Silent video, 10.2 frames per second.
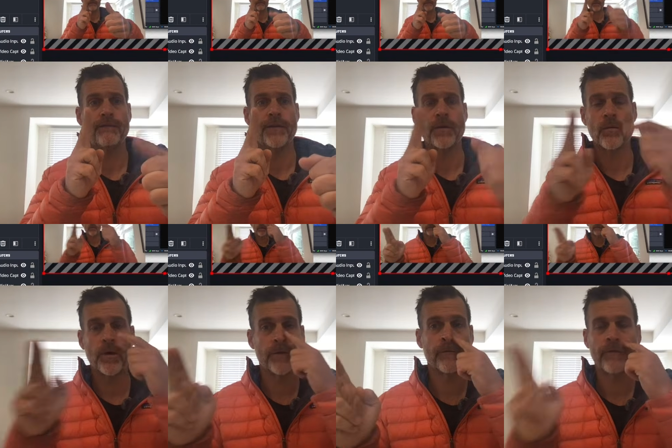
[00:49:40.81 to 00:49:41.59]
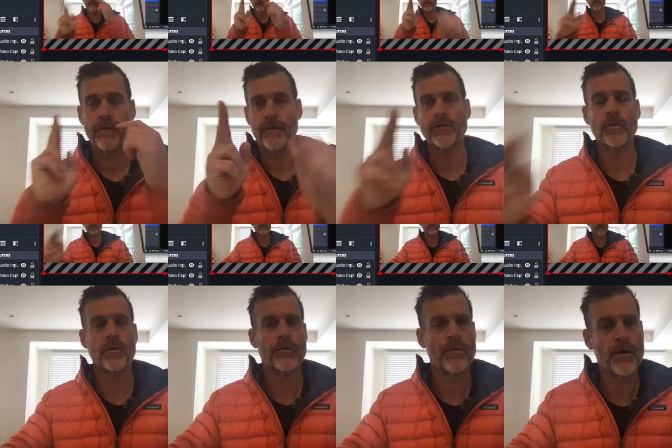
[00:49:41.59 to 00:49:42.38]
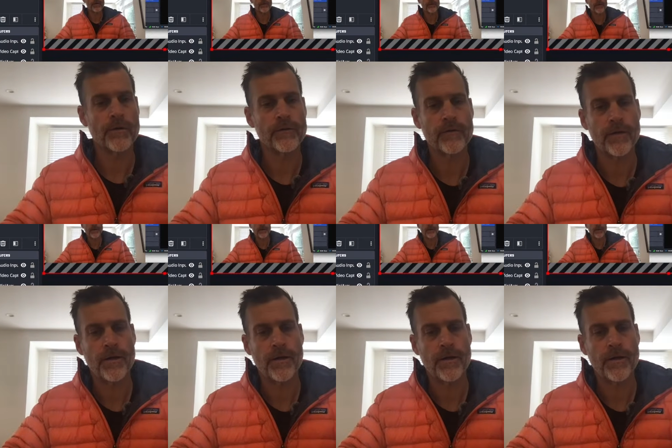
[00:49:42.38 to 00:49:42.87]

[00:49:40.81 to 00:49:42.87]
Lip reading: finger ones, the scooter throttles.